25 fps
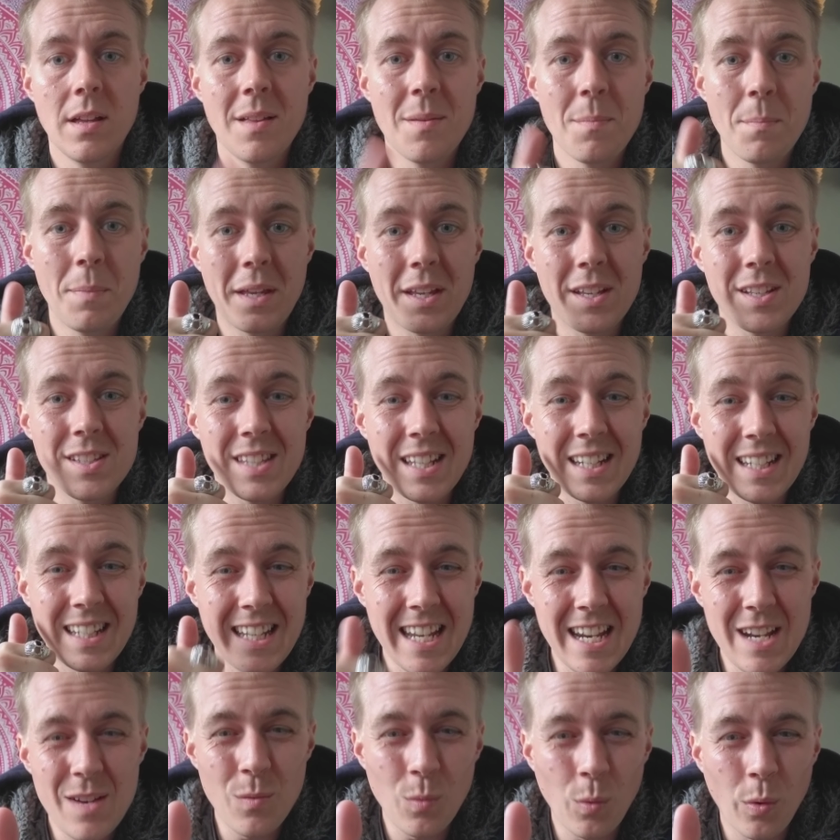because they
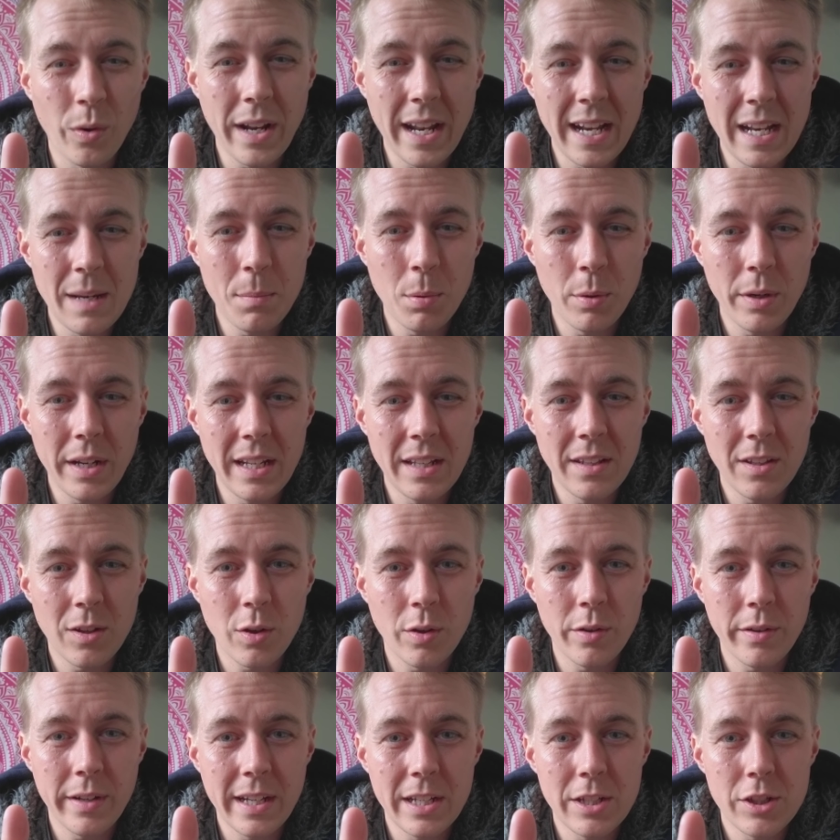didn't want anybody in the
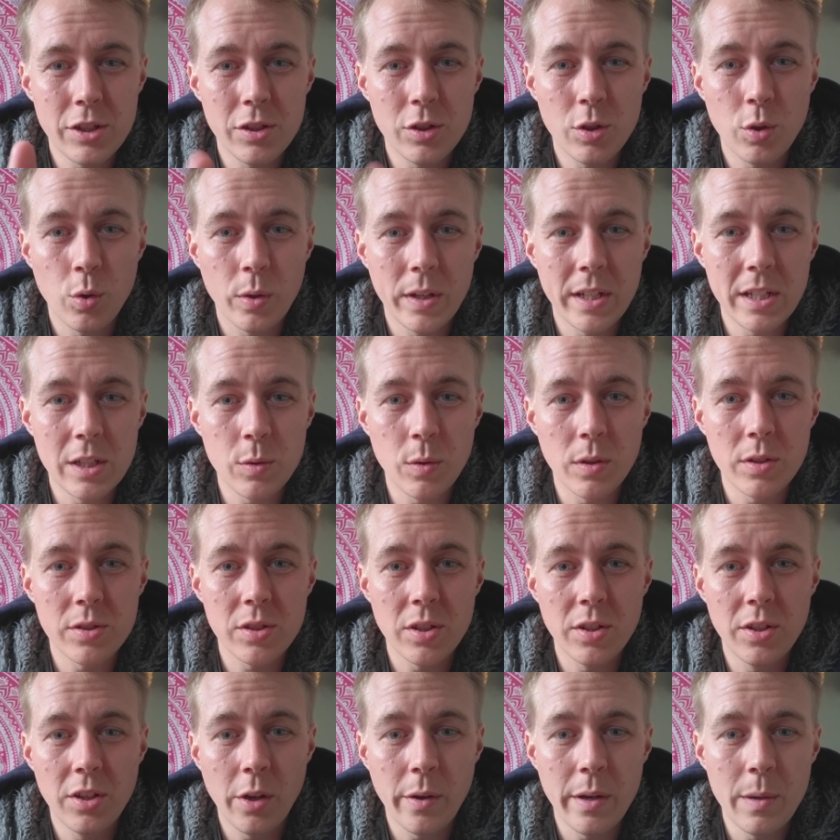congregation talking to us
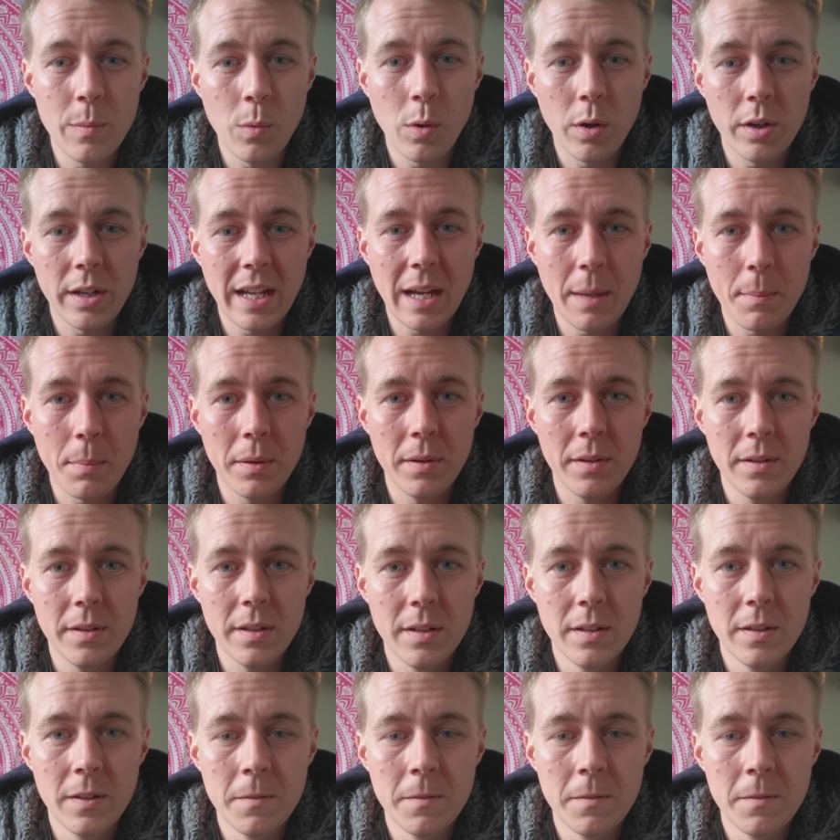and knowing what had happened.